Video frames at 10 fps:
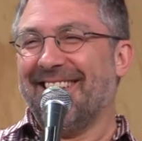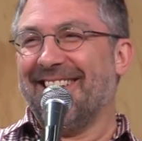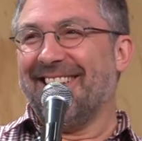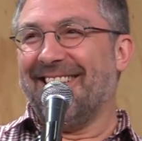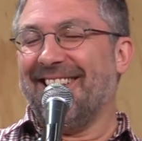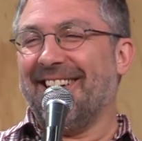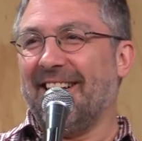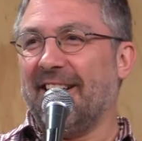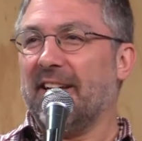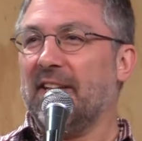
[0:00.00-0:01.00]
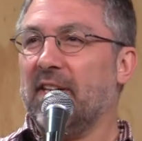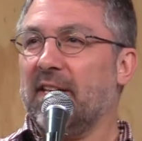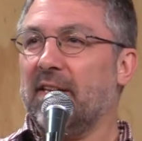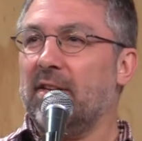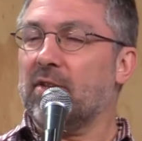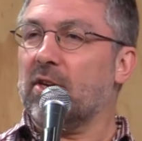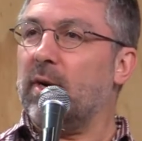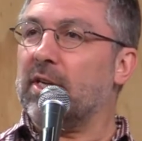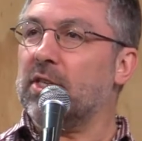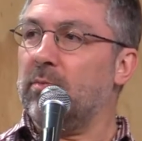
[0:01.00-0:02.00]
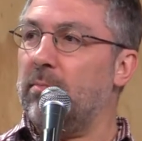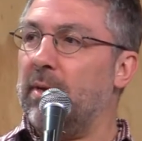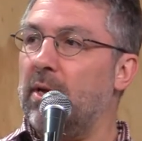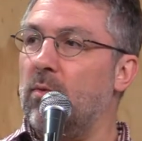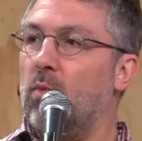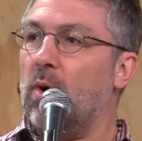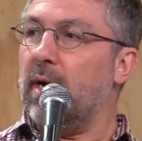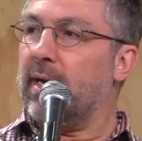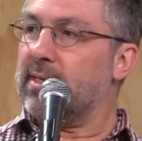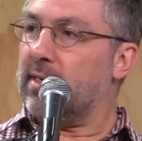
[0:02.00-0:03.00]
I think the question would be, why is it